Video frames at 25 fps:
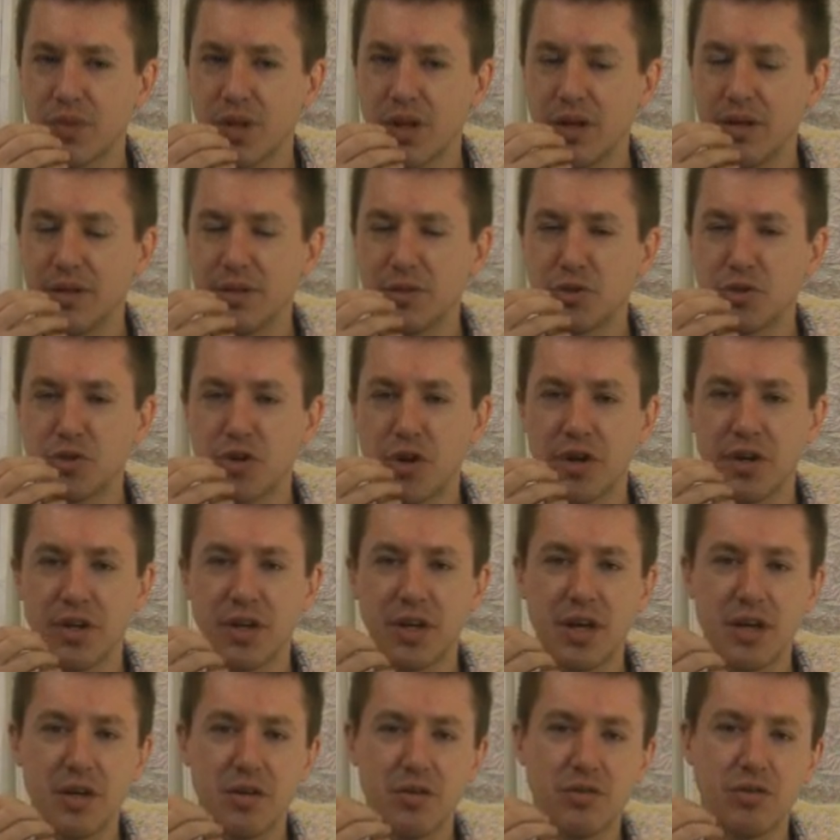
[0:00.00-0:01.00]
It's starting to
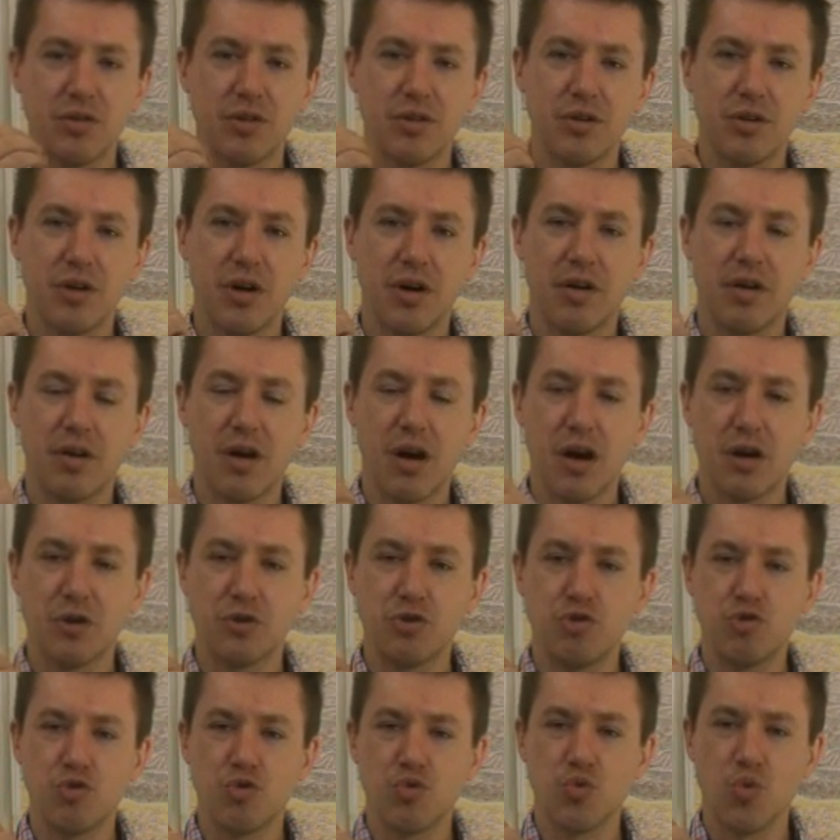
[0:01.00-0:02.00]
get a
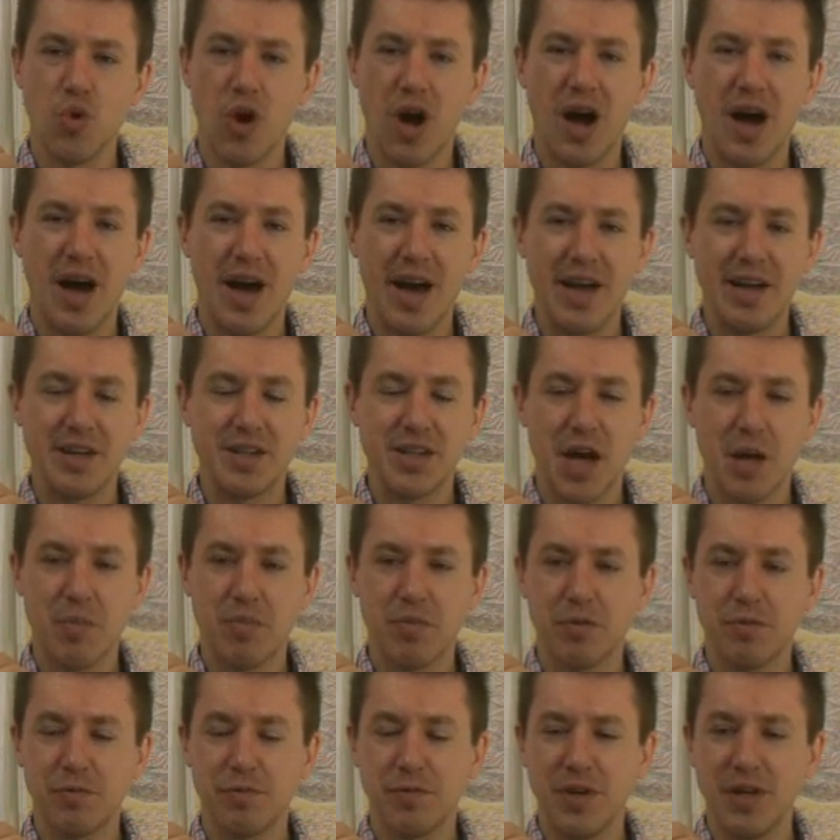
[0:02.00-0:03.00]
dry
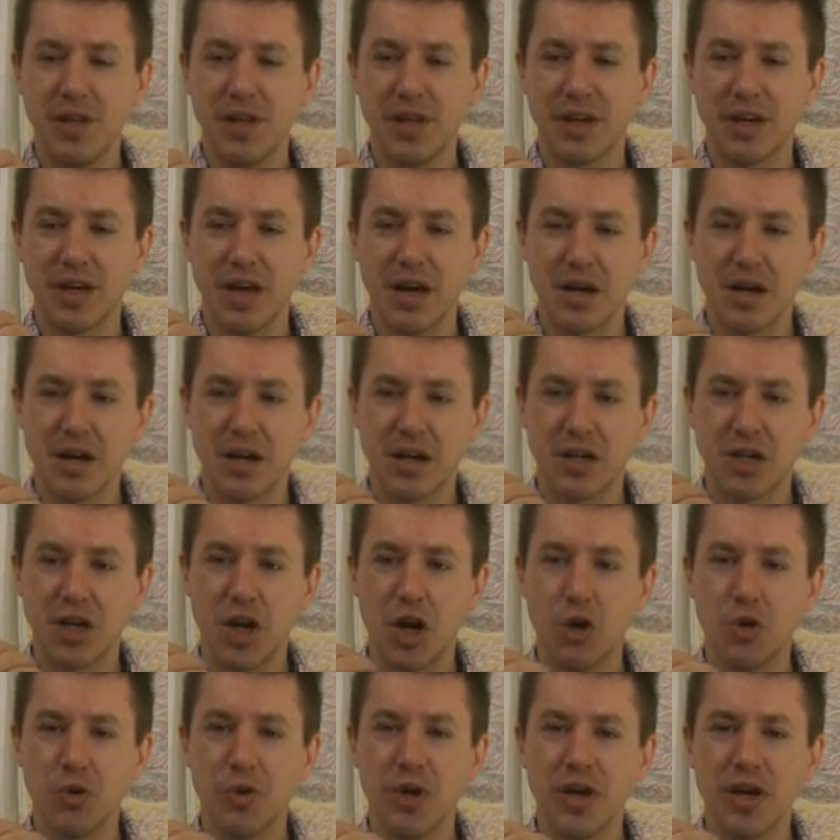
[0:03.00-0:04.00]
type of feeling, a
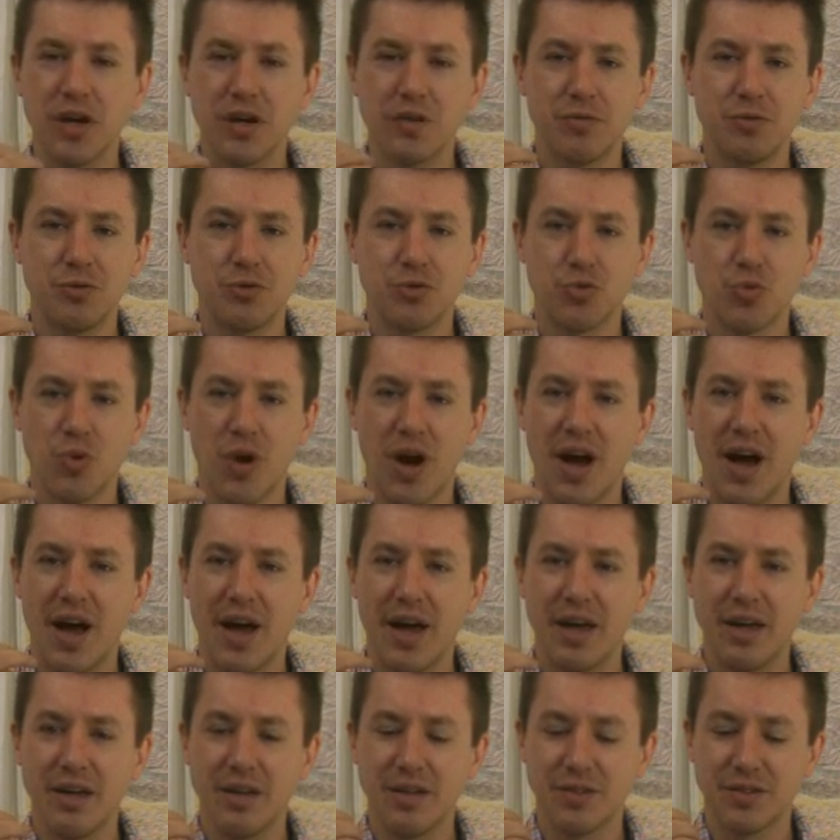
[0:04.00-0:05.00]
coating of
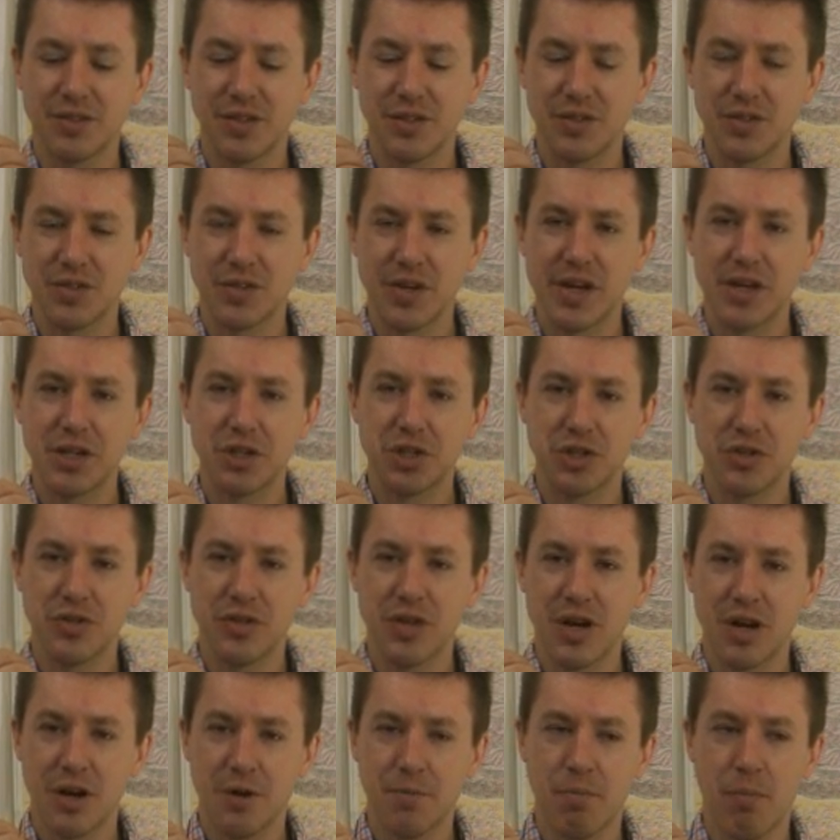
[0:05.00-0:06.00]
dry sensation
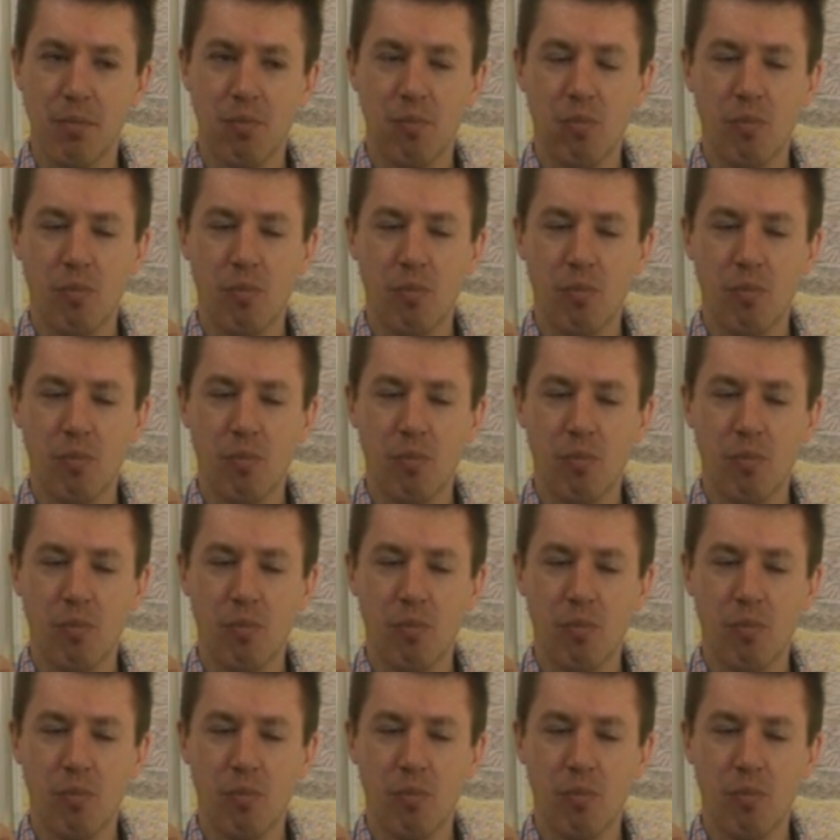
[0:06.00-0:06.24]
there.